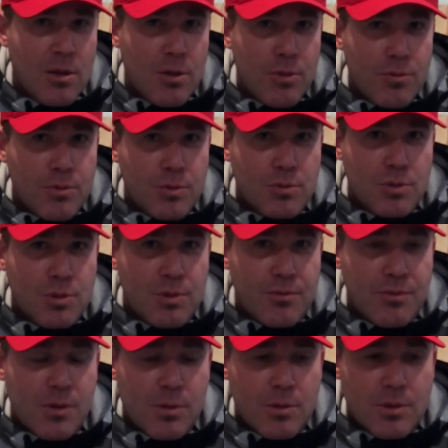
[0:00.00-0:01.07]
through to the
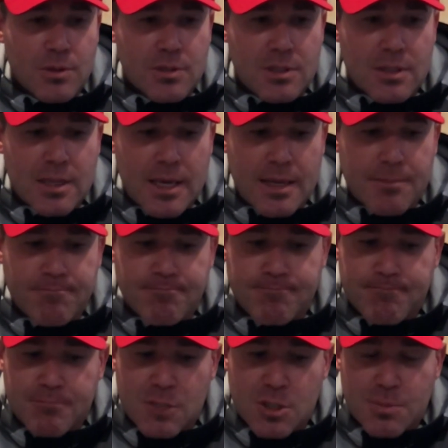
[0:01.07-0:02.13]
viewers
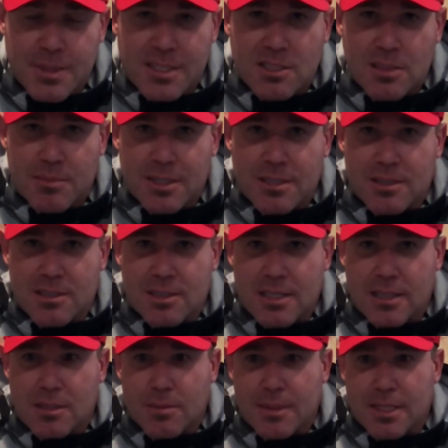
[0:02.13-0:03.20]
that just because something is
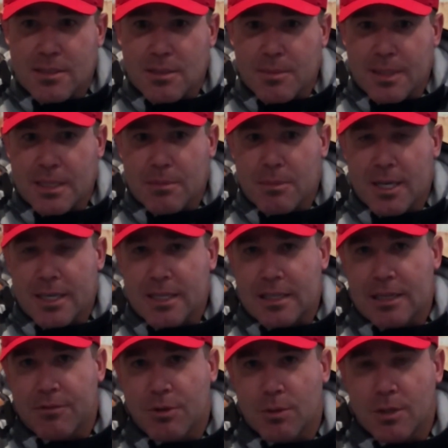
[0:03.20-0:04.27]
sent to me doesn't mean I'm not going to
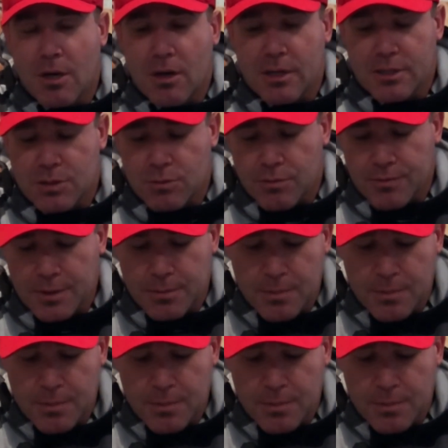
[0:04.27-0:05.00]
give you an honest review.